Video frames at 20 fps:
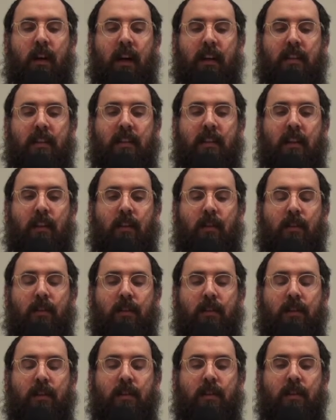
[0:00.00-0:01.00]

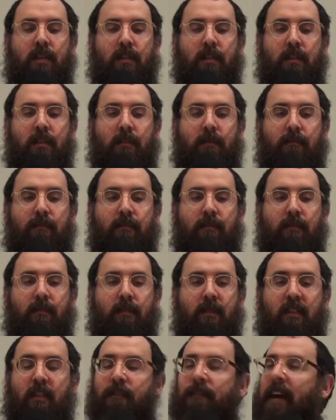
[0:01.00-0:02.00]
Atzilus.
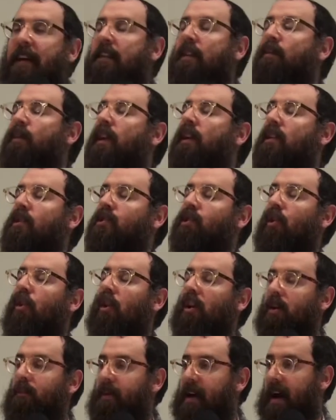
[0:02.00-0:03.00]
The fact that we can
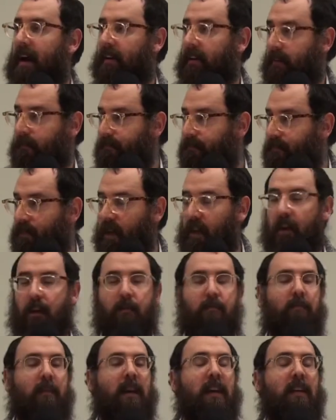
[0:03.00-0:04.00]
talk about it
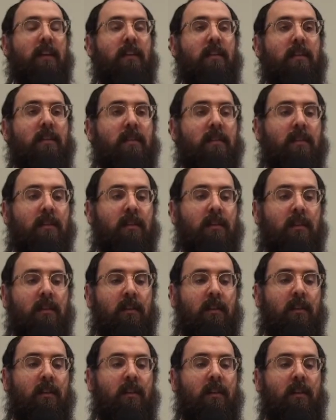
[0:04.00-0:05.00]
means
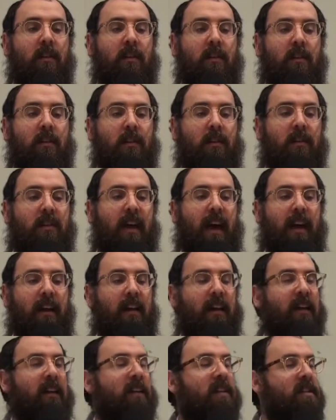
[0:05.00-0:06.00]

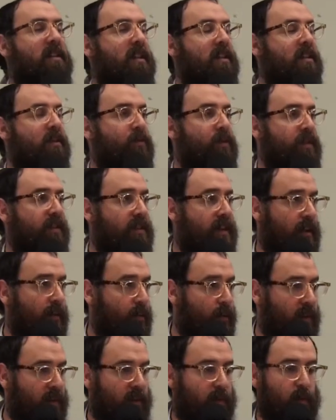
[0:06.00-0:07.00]
that it exists
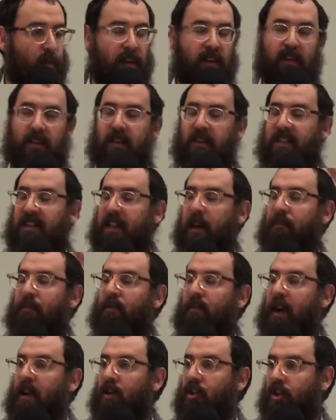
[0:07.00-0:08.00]
with
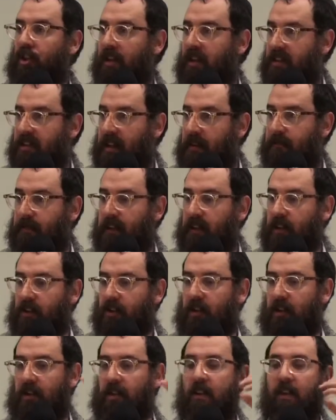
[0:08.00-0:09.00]
separation and
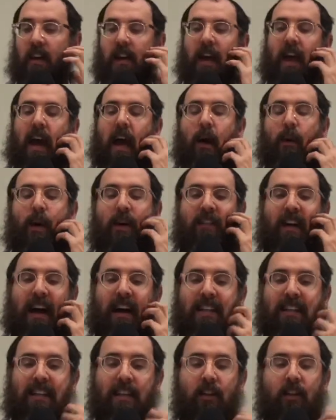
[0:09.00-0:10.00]
definition. However,
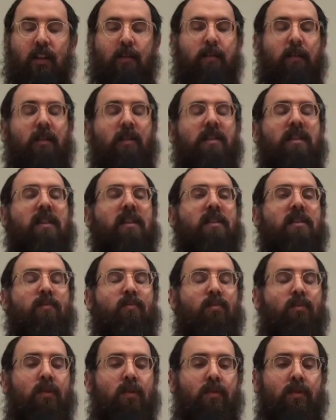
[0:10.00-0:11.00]
Atzilus, because it is
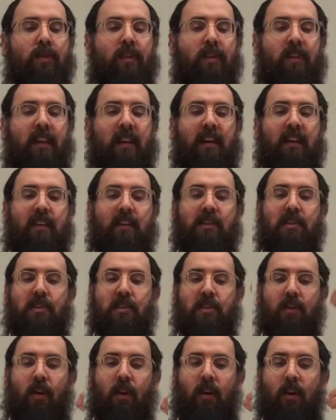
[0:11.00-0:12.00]
rooted in its
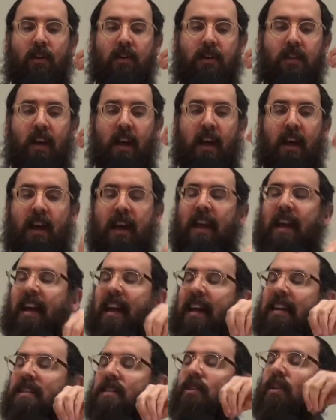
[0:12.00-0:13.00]
source, it
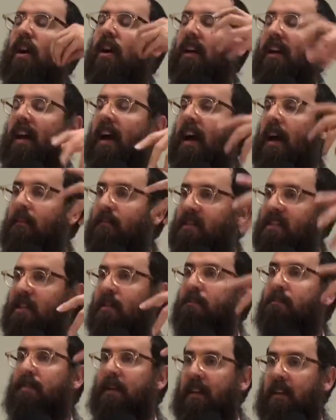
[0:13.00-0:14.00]
has not come
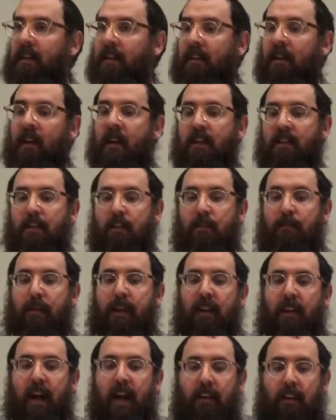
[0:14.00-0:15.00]
to be. So it'd
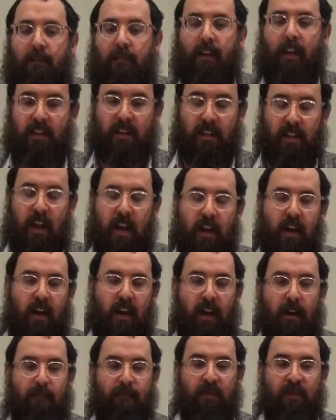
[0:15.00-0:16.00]
be like if I say,